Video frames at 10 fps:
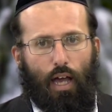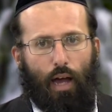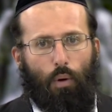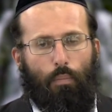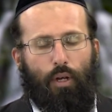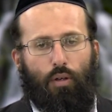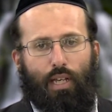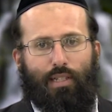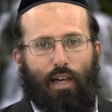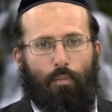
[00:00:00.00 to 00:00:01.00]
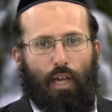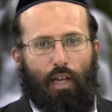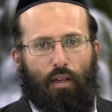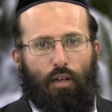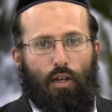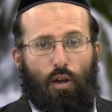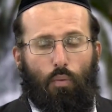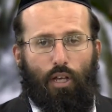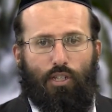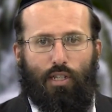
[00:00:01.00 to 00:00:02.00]
how we're building something
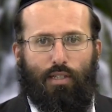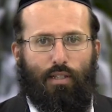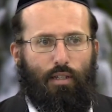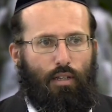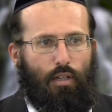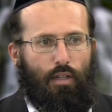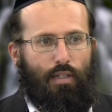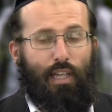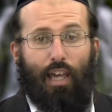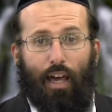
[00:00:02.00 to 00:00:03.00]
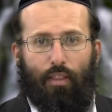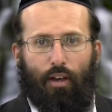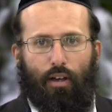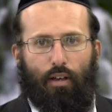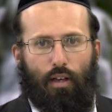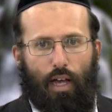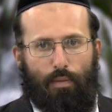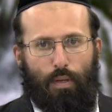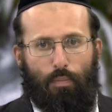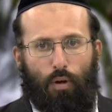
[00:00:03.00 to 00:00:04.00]
which is together,
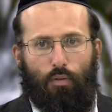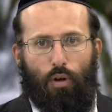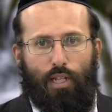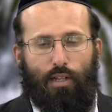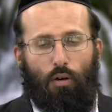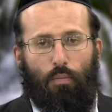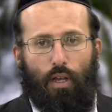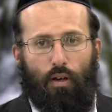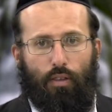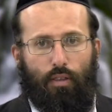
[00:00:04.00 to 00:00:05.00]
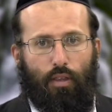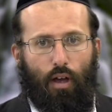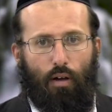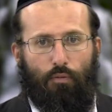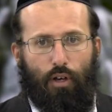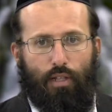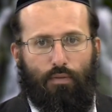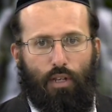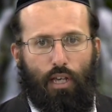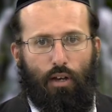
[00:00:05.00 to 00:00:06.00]
as people have already told me on our first
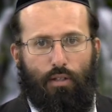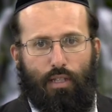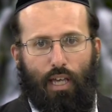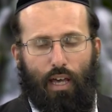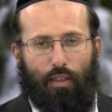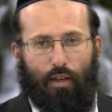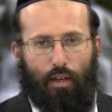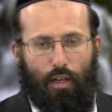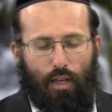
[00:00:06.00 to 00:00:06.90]
video together.